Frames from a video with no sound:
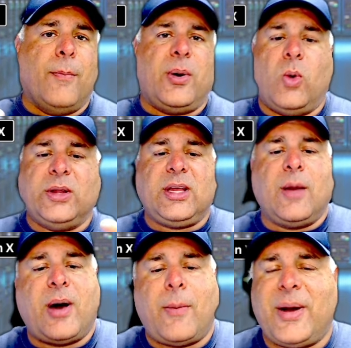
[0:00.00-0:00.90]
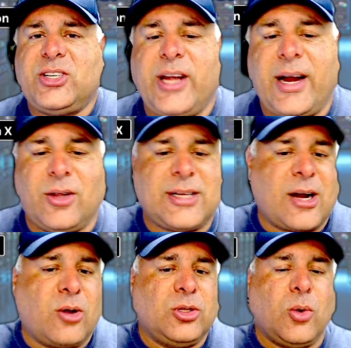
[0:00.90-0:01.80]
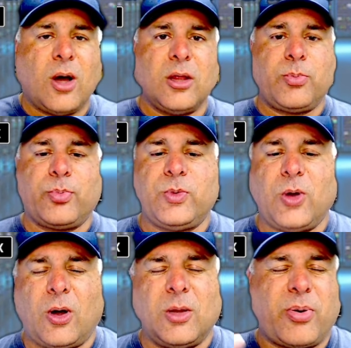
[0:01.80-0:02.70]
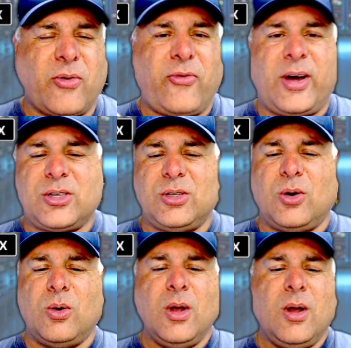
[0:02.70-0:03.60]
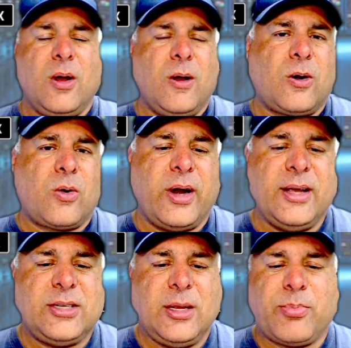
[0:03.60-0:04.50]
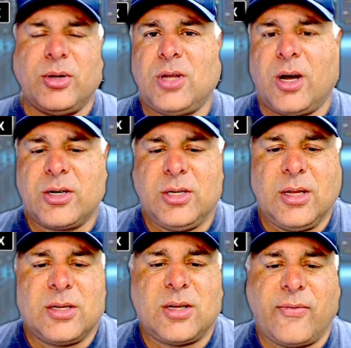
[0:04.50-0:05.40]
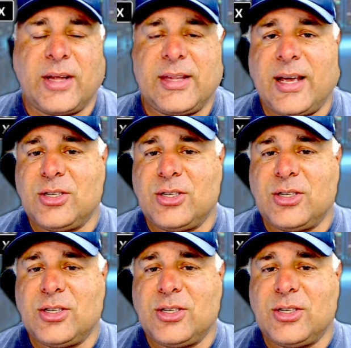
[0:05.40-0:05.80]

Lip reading: But one thing about my channel is I don't do all the professional, crazy production and stuff like that.